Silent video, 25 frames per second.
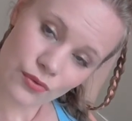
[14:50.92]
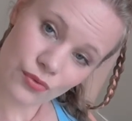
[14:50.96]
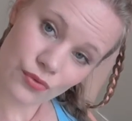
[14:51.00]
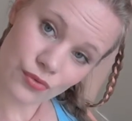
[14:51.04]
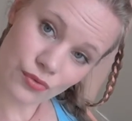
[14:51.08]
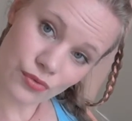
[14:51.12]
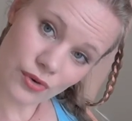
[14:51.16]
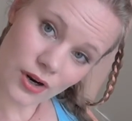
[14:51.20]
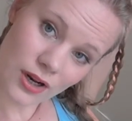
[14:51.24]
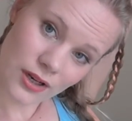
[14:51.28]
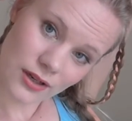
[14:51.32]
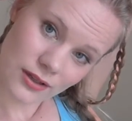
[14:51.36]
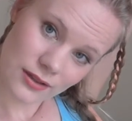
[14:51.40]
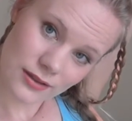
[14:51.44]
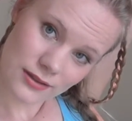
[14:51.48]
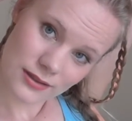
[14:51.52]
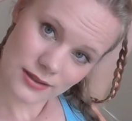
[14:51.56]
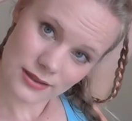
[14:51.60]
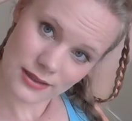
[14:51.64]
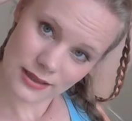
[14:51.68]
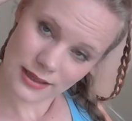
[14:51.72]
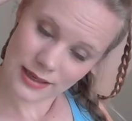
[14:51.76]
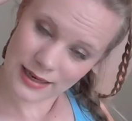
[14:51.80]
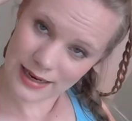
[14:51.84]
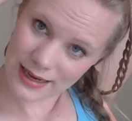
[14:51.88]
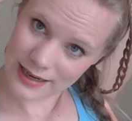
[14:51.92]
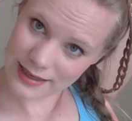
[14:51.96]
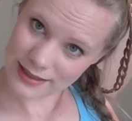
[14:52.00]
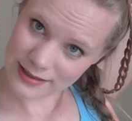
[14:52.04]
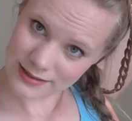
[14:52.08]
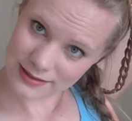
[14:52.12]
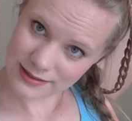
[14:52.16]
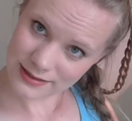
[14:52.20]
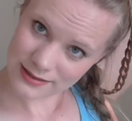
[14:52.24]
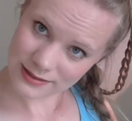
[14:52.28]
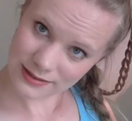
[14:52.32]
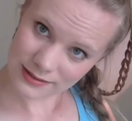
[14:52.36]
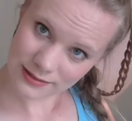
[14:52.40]
front
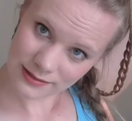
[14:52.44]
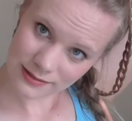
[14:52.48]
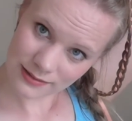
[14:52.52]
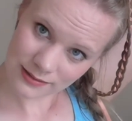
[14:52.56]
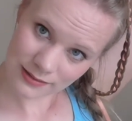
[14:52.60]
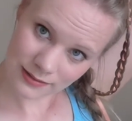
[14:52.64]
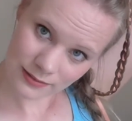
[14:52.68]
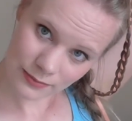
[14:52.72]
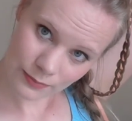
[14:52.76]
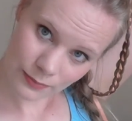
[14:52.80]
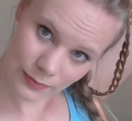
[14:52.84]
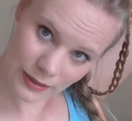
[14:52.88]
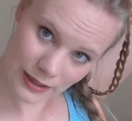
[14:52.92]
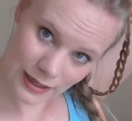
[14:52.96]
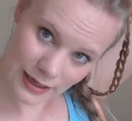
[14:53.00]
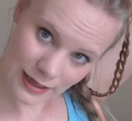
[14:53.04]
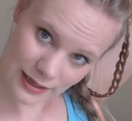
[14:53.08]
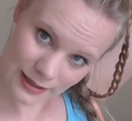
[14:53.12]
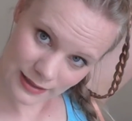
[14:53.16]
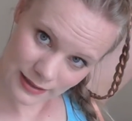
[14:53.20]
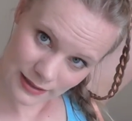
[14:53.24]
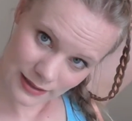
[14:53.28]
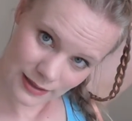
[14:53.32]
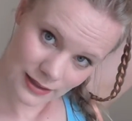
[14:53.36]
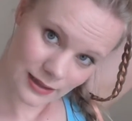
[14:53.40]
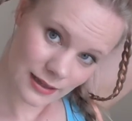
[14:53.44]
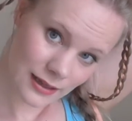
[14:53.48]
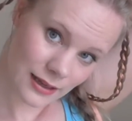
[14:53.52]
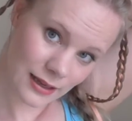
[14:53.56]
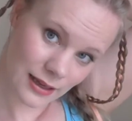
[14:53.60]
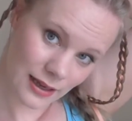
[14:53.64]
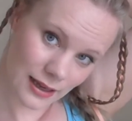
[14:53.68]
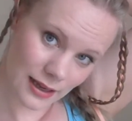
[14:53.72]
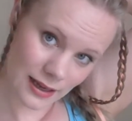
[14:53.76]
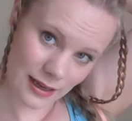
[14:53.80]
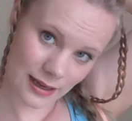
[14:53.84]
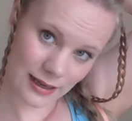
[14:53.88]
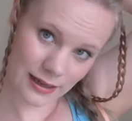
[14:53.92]
lace,
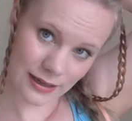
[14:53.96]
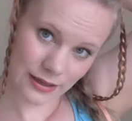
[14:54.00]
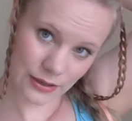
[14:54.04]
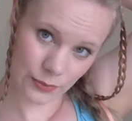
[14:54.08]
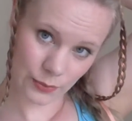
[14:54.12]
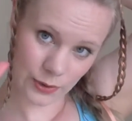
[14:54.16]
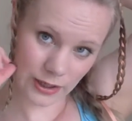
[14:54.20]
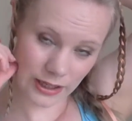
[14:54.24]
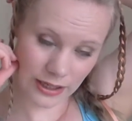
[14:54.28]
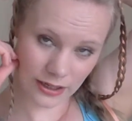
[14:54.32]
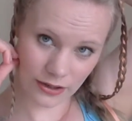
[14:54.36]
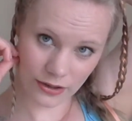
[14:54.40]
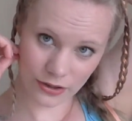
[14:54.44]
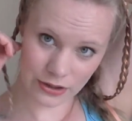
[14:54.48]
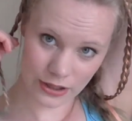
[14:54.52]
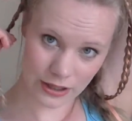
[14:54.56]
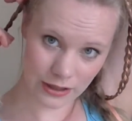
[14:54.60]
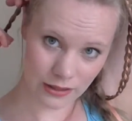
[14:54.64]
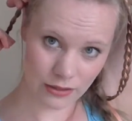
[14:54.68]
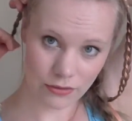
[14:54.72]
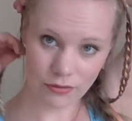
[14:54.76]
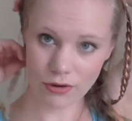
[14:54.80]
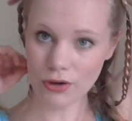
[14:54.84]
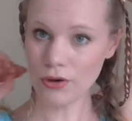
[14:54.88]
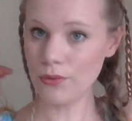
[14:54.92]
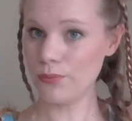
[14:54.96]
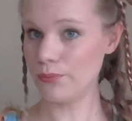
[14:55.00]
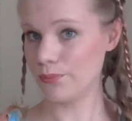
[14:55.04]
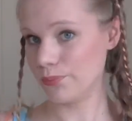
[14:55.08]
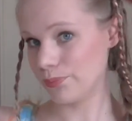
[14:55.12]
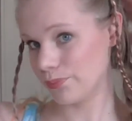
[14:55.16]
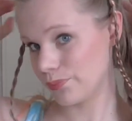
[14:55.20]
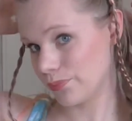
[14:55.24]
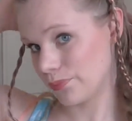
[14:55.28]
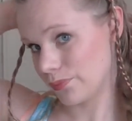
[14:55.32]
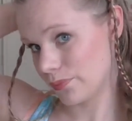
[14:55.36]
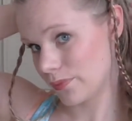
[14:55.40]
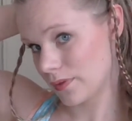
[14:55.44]
and we're going to hook it through,
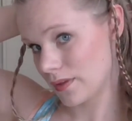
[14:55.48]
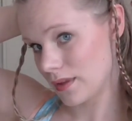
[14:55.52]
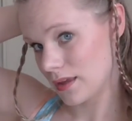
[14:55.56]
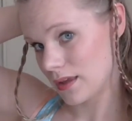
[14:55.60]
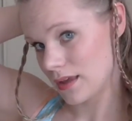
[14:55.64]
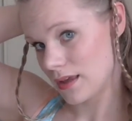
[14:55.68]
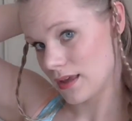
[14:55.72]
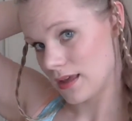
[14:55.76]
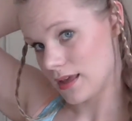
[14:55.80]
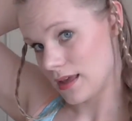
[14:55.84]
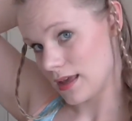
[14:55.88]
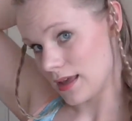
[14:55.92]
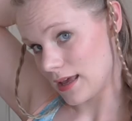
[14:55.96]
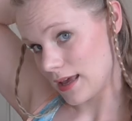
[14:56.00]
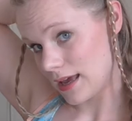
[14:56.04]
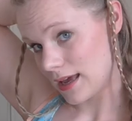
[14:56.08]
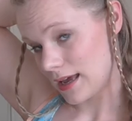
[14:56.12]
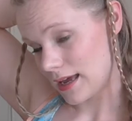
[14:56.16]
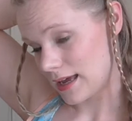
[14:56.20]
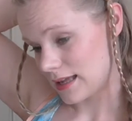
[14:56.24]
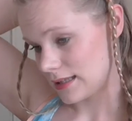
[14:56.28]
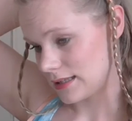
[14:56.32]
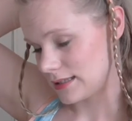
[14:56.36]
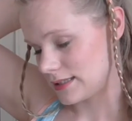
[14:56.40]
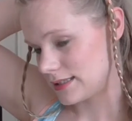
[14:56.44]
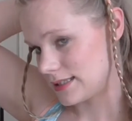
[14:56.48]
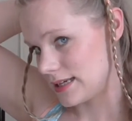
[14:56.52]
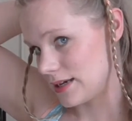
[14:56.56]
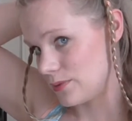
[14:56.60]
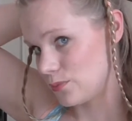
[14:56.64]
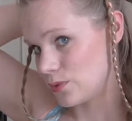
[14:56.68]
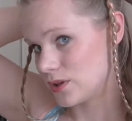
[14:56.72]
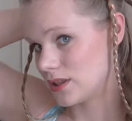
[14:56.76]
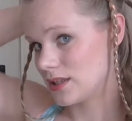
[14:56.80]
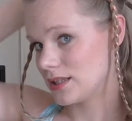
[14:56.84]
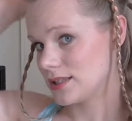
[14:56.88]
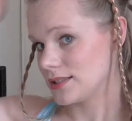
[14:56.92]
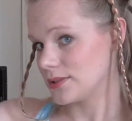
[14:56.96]
and the
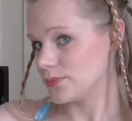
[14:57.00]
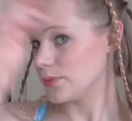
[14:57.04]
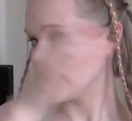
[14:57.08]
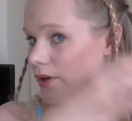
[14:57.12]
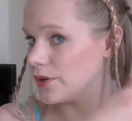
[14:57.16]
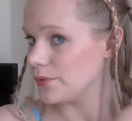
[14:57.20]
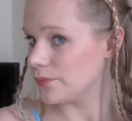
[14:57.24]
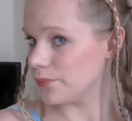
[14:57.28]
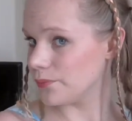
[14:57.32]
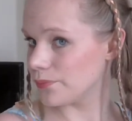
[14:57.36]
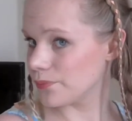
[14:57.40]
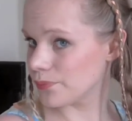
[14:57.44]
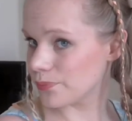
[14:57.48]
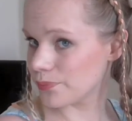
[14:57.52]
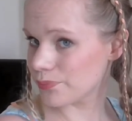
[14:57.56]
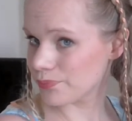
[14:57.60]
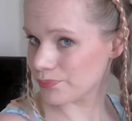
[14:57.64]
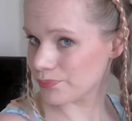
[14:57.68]
same with this one.